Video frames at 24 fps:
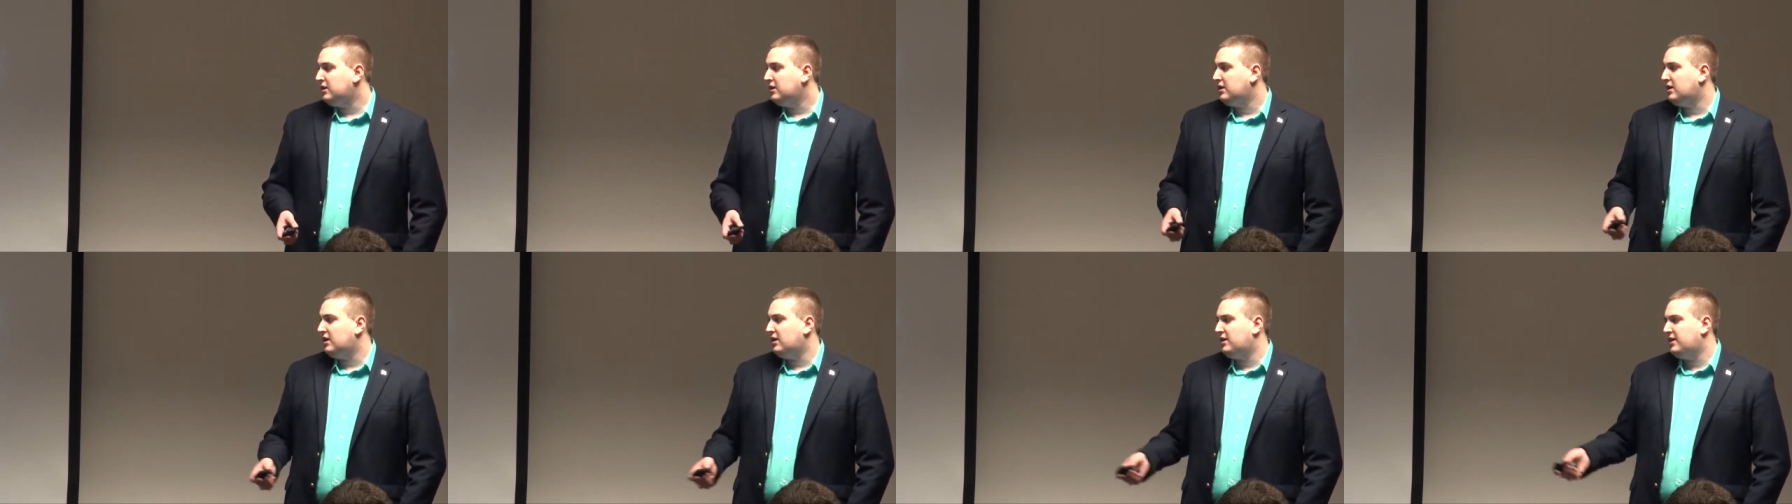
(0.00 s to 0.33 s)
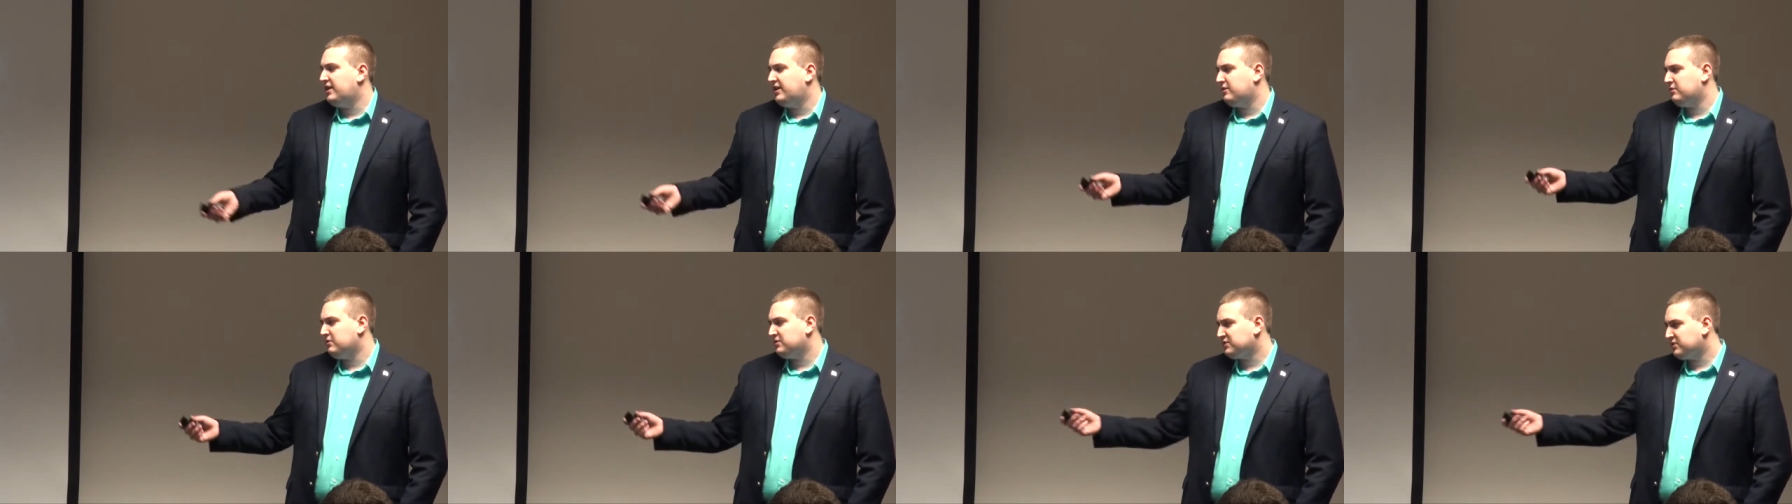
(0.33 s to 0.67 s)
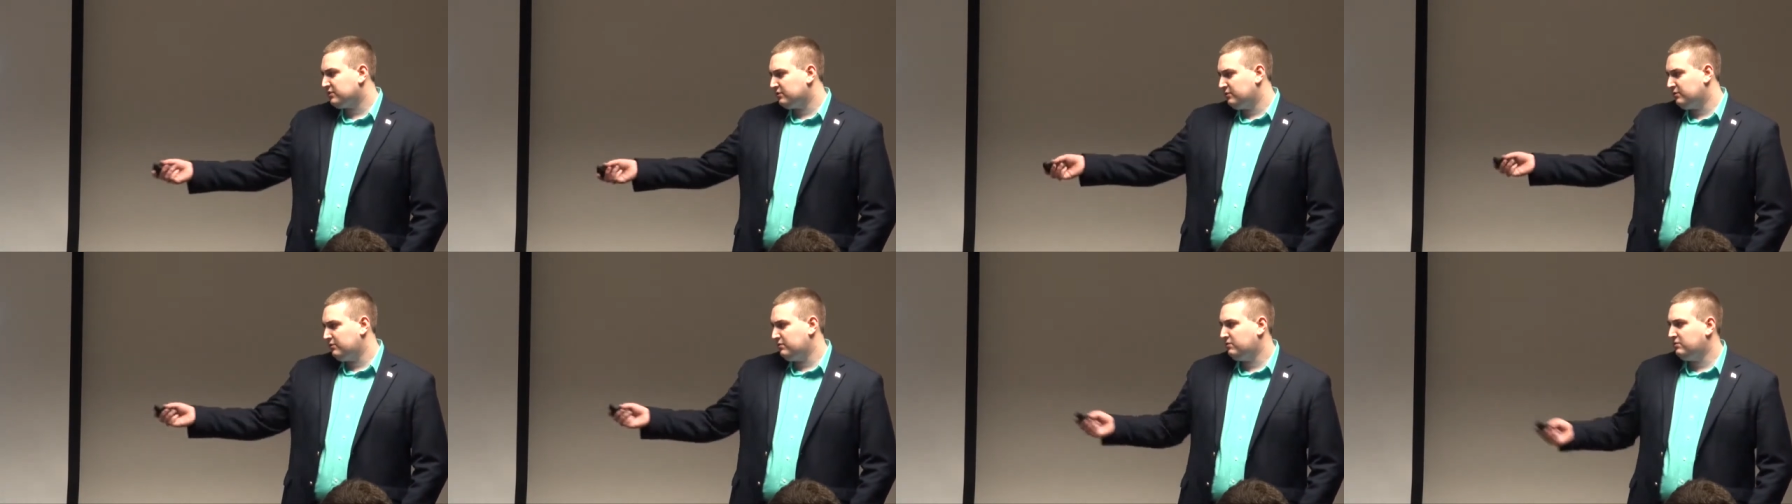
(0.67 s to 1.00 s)
Uh, and
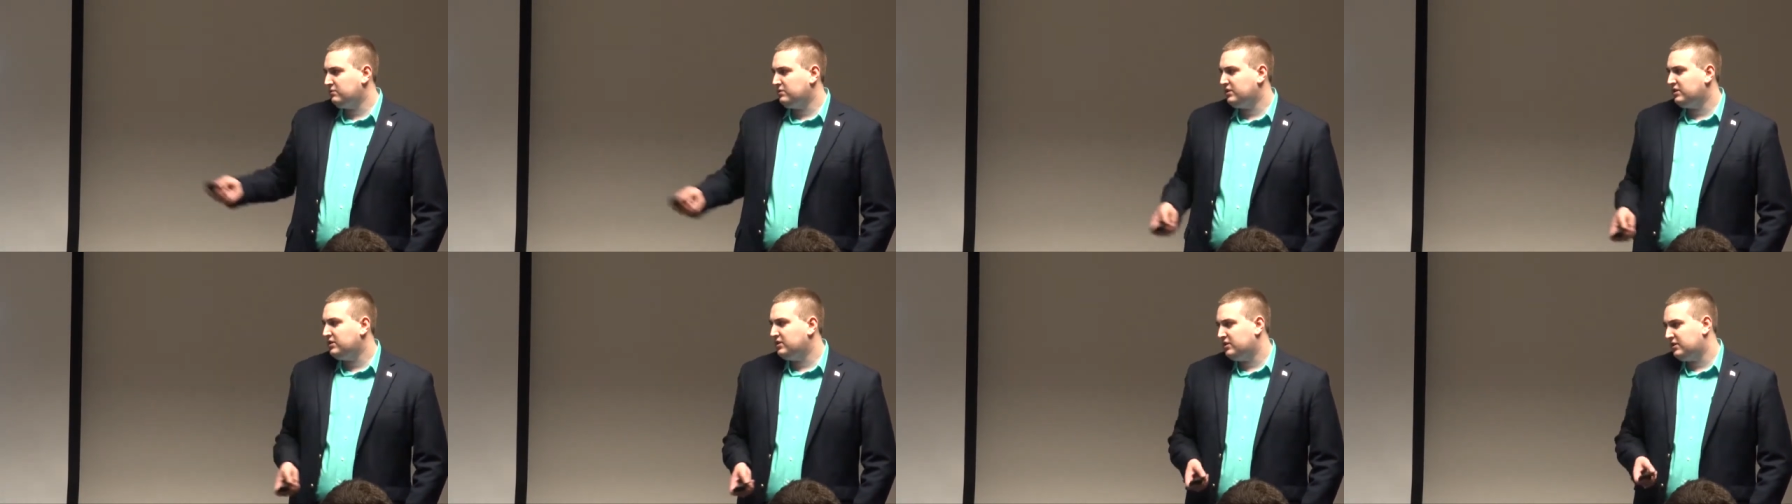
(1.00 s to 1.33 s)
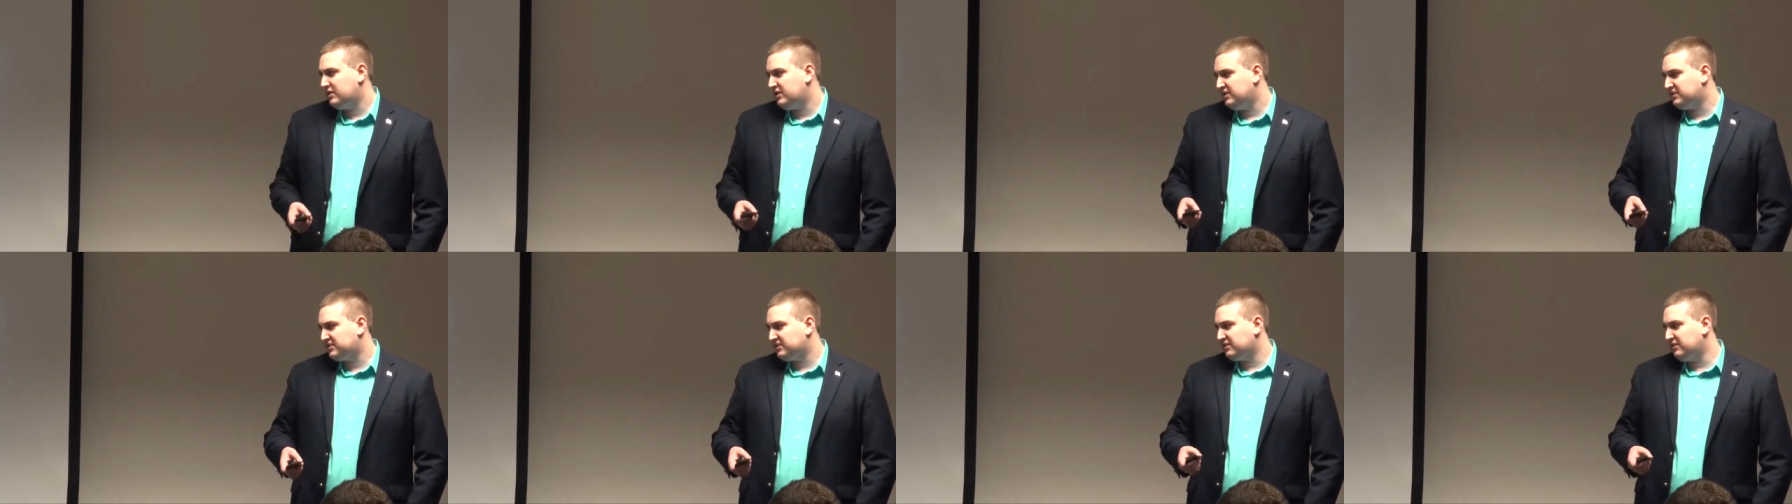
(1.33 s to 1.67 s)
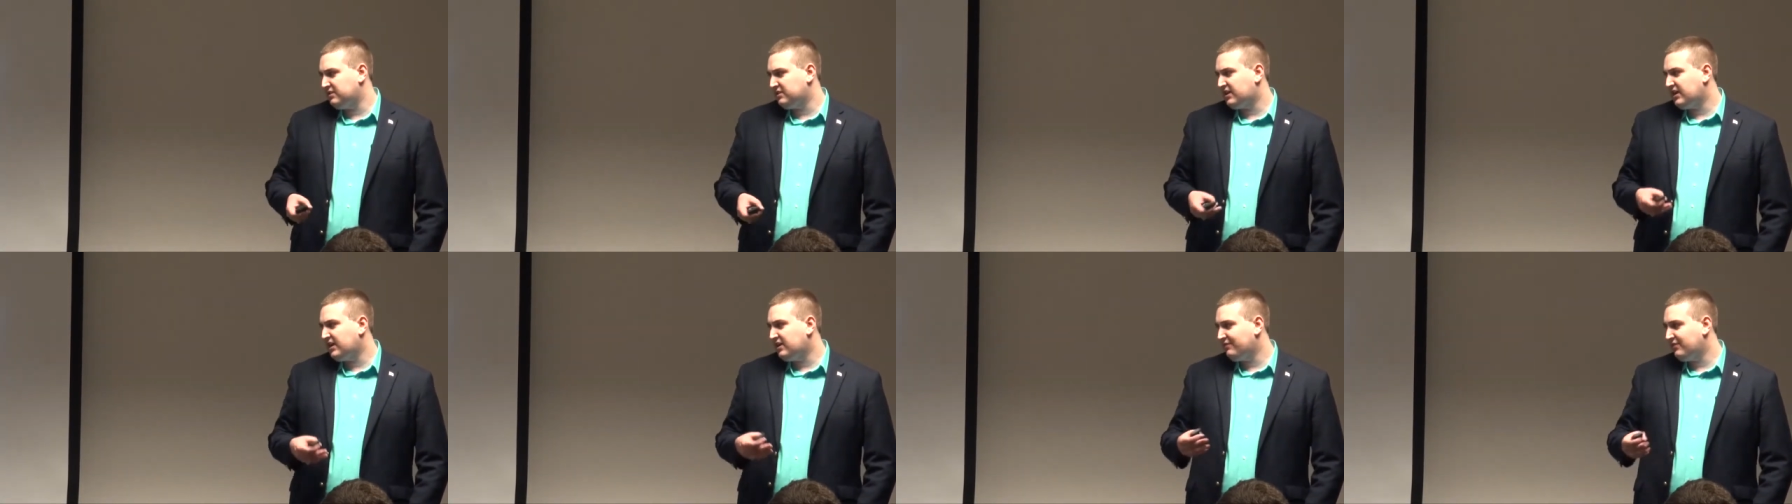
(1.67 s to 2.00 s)
also, it's
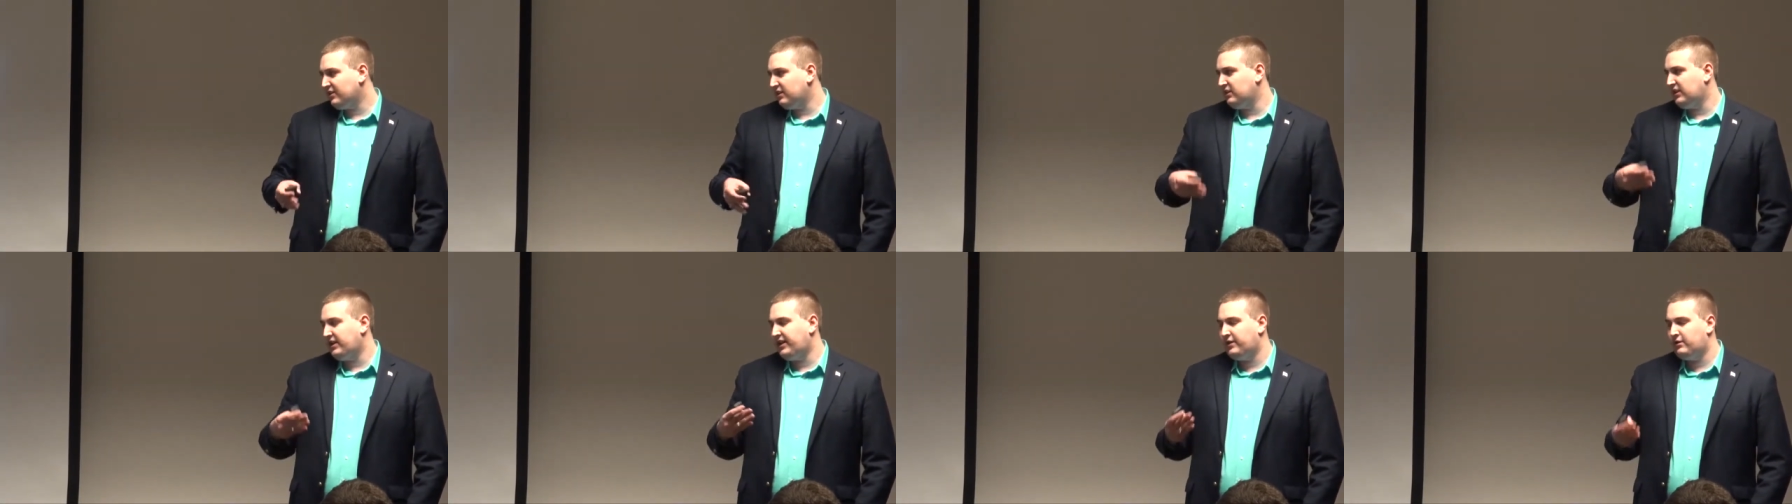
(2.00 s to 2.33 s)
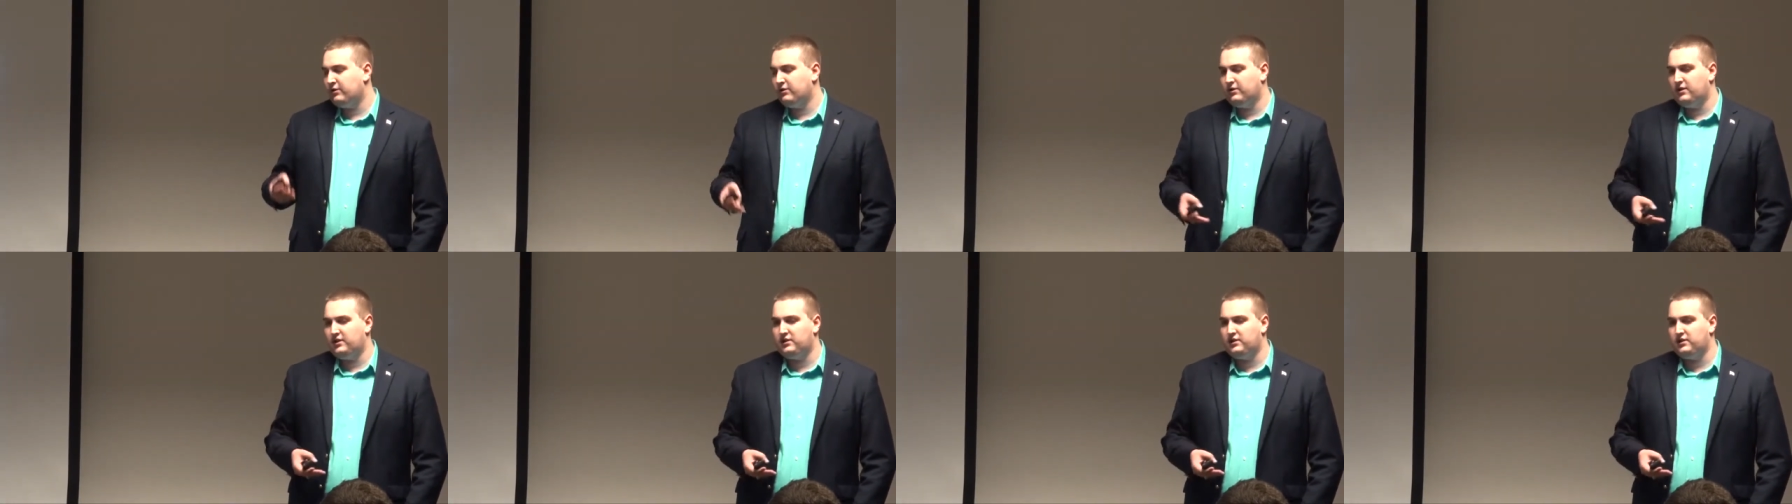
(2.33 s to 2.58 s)
a kind of a leader